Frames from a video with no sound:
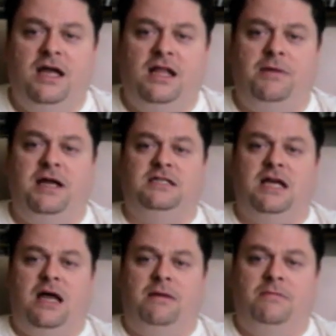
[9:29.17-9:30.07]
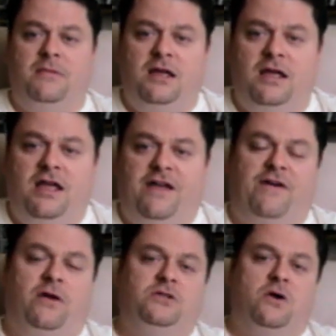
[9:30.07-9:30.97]
In the meantime,
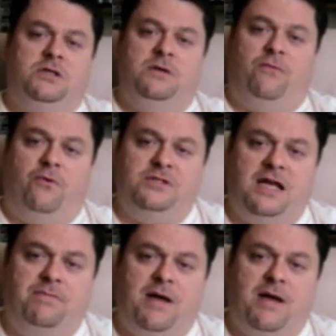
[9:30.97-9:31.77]
if I don't talk to you before St.